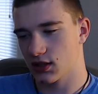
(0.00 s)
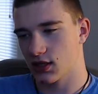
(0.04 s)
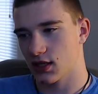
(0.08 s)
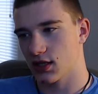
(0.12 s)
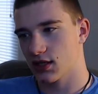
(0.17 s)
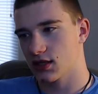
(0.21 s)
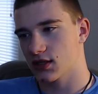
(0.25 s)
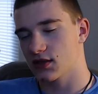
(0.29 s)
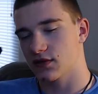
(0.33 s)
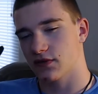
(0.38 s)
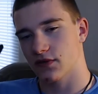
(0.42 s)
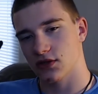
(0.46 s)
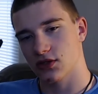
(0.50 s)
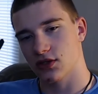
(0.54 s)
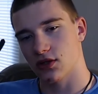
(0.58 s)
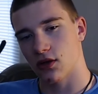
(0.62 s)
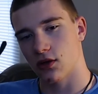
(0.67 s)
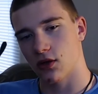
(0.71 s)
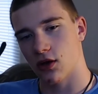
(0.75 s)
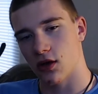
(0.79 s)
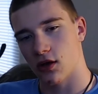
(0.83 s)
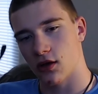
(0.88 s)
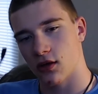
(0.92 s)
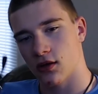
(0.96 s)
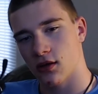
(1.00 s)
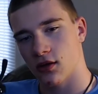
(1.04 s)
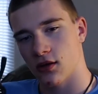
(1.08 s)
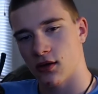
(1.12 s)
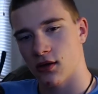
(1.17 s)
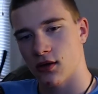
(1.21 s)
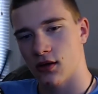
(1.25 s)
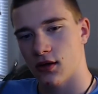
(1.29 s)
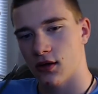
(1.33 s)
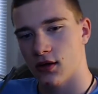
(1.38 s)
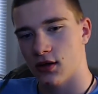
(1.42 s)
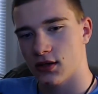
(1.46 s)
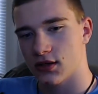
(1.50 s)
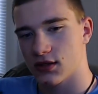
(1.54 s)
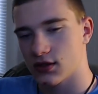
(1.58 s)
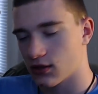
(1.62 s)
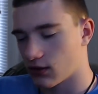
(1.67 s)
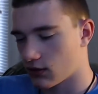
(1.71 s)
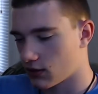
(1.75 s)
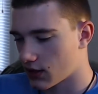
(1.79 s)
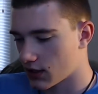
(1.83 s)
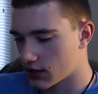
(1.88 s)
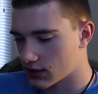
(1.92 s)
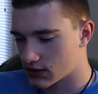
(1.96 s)
this for so long. This
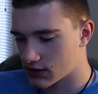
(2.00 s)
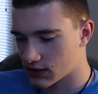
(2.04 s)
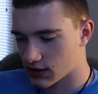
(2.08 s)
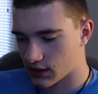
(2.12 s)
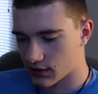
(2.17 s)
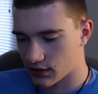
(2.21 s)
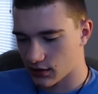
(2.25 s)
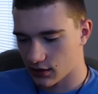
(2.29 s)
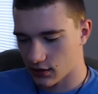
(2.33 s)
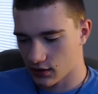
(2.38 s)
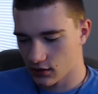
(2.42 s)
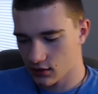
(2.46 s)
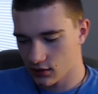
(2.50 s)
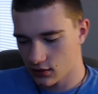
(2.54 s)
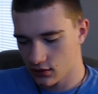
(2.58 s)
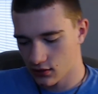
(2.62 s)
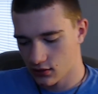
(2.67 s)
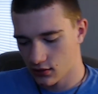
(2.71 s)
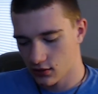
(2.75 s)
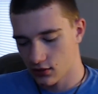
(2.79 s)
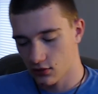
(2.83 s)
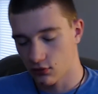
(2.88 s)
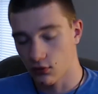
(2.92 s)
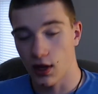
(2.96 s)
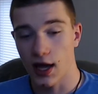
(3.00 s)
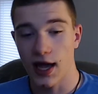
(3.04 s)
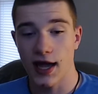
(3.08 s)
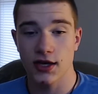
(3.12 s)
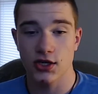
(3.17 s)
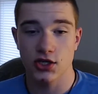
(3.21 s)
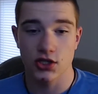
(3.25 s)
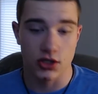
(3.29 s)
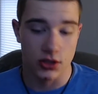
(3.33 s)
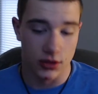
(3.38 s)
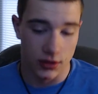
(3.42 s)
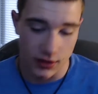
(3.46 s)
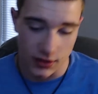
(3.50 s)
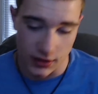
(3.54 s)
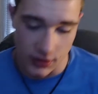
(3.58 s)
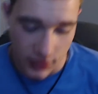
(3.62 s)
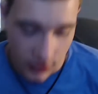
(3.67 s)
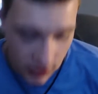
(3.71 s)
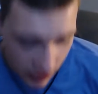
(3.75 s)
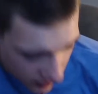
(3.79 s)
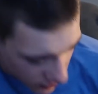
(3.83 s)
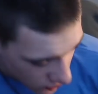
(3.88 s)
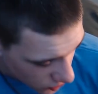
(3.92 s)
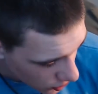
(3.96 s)
little headset thing. Well, actually,
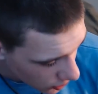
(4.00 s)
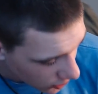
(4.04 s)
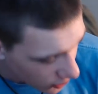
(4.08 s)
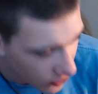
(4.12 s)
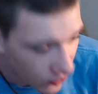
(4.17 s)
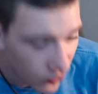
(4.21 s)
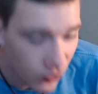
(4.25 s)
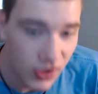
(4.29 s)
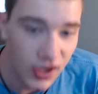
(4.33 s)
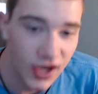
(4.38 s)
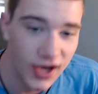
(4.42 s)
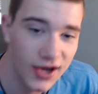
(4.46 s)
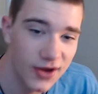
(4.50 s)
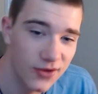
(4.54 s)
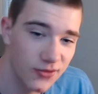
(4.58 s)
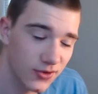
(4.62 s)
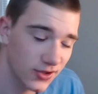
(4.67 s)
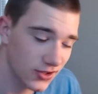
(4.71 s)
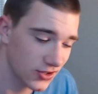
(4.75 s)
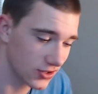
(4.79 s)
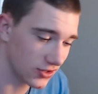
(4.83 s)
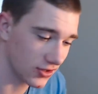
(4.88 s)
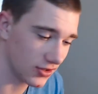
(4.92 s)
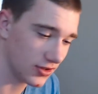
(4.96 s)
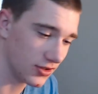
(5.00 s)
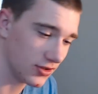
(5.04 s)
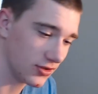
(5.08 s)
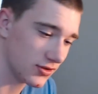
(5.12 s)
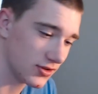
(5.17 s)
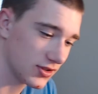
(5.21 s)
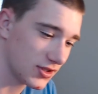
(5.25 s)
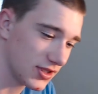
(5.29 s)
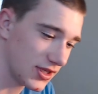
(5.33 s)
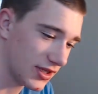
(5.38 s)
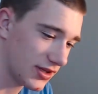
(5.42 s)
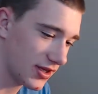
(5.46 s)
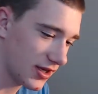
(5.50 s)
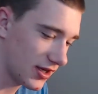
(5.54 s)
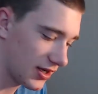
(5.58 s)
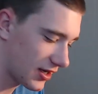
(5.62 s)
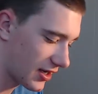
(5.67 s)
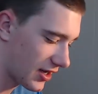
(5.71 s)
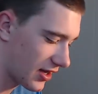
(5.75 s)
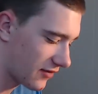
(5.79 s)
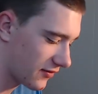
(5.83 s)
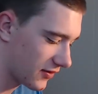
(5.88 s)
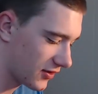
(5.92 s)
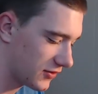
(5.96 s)
let me show you what I originally used, because I think I
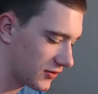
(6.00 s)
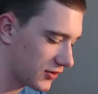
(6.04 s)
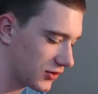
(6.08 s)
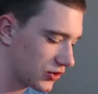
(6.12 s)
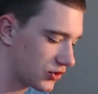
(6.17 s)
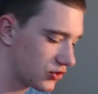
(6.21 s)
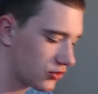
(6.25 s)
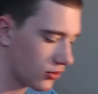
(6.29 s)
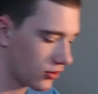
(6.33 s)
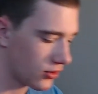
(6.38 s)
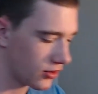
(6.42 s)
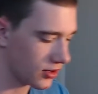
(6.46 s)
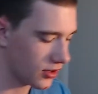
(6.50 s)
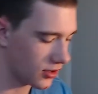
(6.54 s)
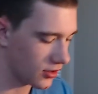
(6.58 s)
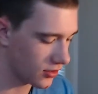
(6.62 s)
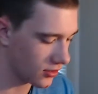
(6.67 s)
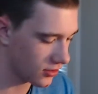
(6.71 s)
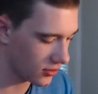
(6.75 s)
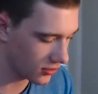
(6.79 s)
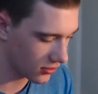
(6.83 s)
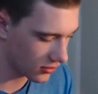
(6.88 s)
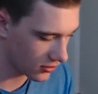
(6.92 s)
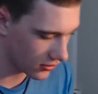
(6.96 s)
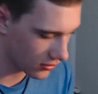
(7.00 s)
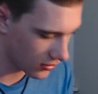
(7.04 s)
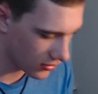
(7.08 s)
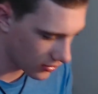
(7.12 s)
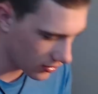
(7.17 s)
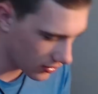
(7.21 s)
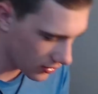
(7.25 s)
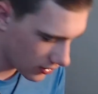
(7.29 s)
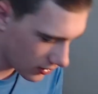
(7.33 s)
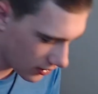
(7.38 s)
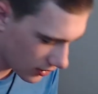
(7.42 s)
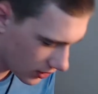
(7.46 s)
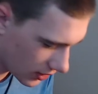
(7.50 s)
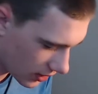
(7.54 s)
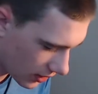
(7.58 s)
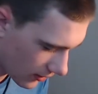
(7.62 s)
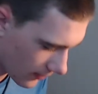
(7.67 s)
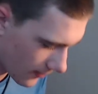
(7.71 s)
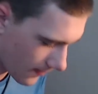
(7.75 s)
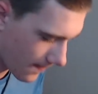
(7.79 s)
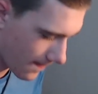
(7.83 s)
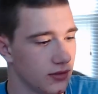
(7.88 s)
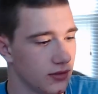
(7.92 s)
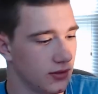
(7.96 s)
have it in this drawer here. Yep,
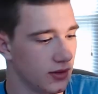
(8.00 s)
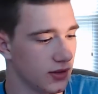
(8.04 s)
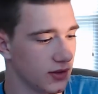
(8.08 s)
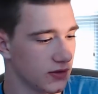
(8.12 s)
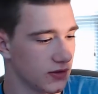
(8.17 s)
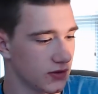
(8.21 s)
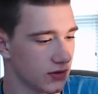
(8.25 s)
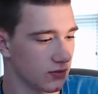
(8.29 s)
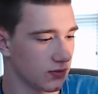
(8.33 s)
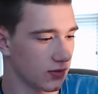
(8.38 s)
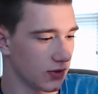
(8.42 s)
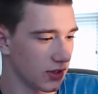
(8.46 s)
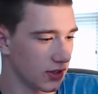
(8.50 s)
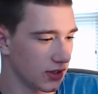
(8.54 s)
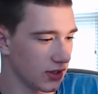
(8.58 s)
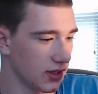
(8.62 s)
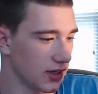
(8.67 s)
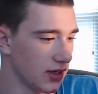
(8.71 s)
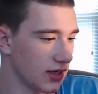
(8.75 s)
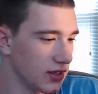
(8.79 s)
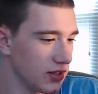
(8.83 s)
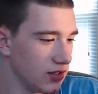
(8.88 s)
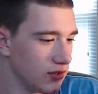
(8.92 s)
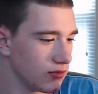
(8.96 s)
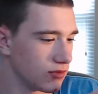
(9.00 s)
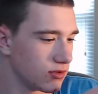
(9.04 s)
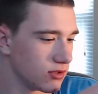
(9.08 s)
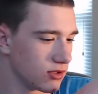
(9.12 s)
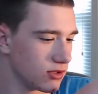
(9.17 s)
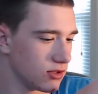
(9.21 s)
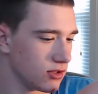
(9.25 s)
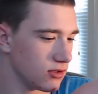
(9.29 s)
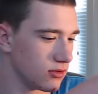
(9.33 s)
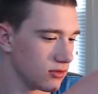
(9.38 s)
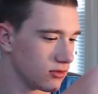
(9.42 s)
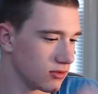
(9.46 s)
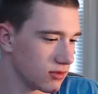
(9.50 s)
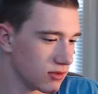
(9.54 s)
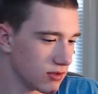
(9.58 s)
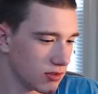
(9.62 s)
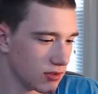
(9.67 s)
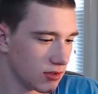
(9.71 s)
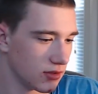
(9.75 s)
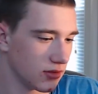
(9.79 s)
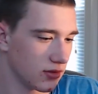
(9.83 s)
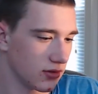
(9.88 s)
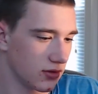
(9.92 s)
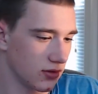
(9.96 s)
this is what I used to
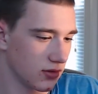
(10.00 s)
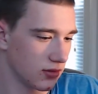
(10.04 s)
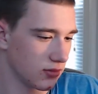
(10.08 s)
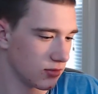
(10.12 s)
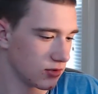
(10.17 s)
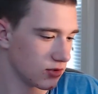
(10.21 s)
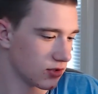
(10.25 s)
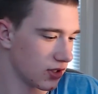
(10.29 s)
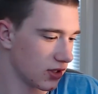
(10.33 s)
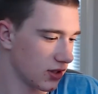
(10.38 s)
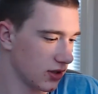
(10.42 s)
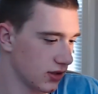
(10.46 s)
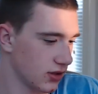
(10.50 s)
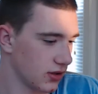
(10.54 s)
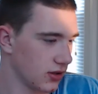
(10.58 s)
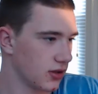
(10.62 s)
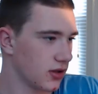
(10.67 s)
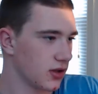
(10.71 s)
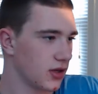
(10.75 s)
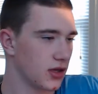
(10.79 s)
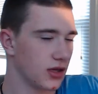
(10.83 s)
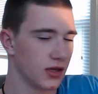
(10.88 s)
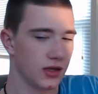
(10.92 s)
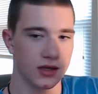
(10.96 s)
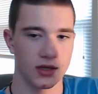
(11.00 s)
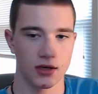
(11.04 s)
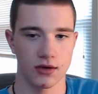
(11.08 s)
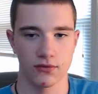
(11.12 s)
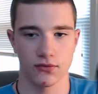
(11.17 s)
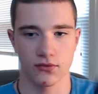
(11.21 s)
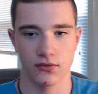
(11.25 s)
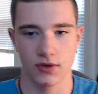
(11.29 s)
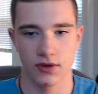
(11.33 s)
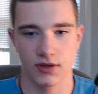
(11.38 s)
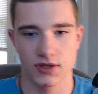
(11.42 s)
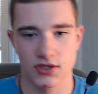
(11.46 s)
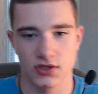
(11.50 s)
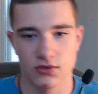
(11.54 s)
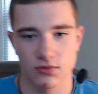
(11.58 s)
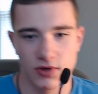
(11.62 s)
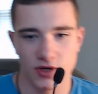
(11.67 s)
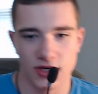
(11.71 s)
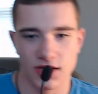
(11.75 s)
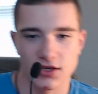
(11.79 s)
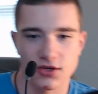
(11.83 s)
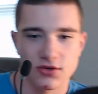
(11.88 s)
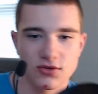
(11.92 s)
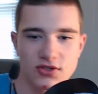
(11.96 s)
use. Let me try to get it free. This is what I
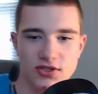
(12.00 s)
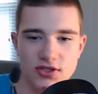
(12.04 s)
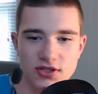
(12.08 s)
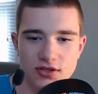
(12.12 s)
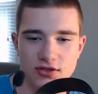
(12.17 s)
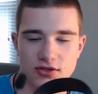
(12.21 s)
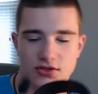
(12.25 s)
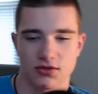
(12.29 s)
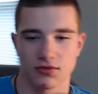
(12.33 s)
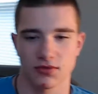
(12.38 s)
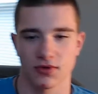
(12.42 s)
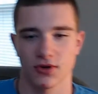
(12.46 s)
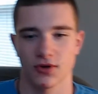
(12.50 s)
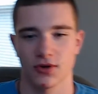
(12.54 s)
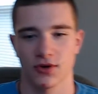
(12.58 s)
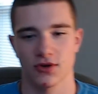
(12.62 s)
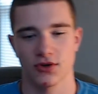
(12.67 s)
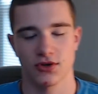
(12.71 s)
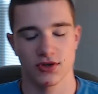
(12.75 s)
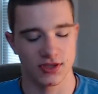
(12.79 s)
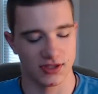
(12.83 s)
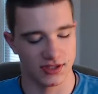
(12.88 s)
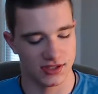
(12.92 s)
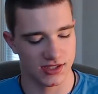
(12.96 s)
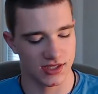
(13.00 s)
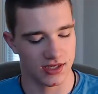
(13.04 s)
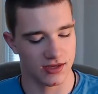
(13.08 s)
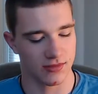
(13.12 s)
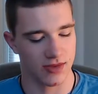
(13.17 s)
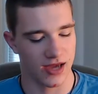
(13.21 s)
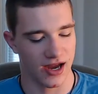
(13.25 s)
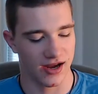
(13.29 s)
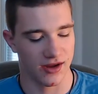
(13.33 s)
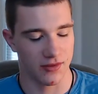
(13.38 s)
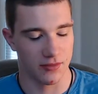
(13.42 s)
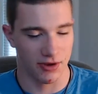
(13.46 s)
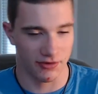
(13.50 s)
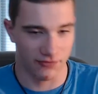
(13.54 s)
used to use to record. You can see it back in my